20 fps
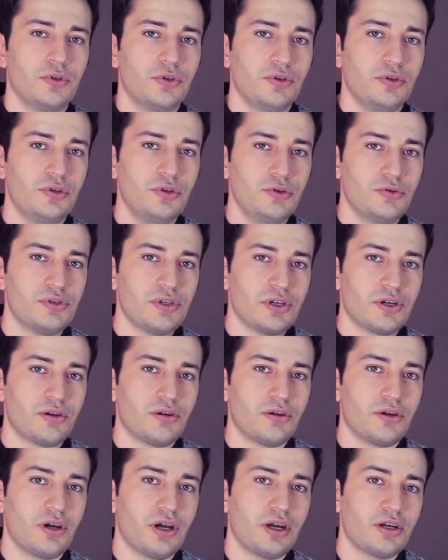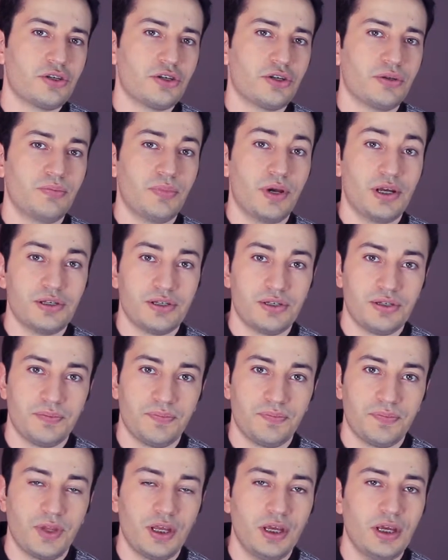User action based.
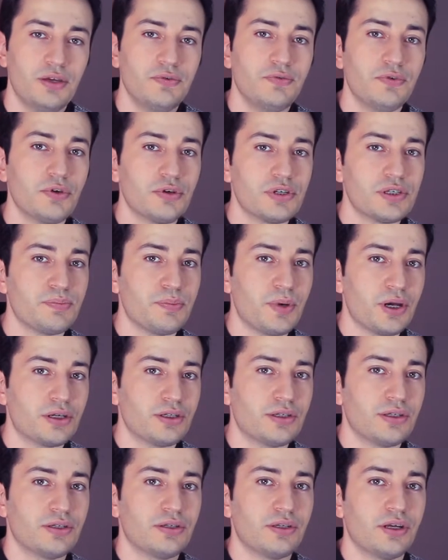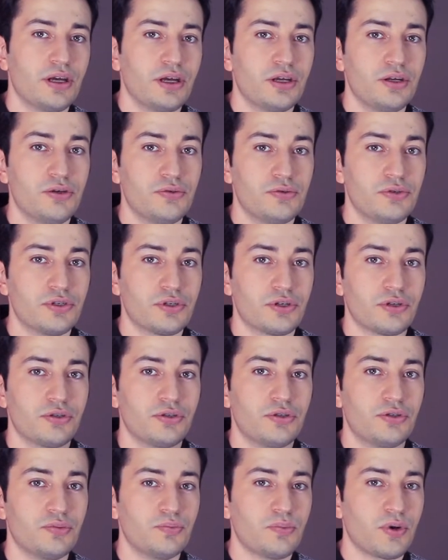If you expected a user
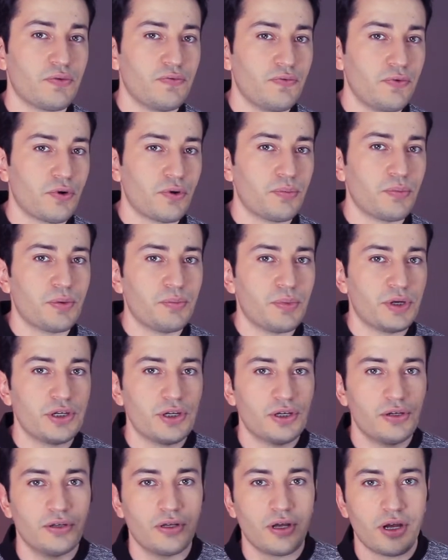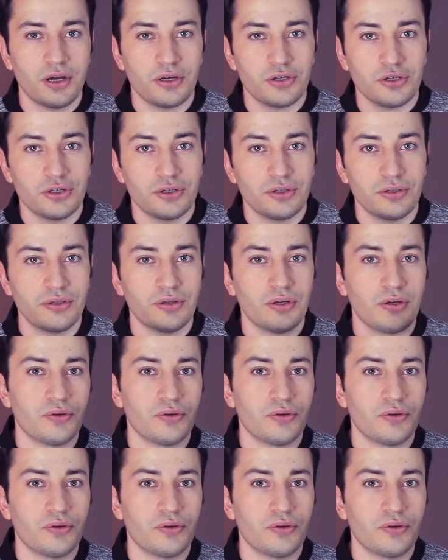to perform a particular action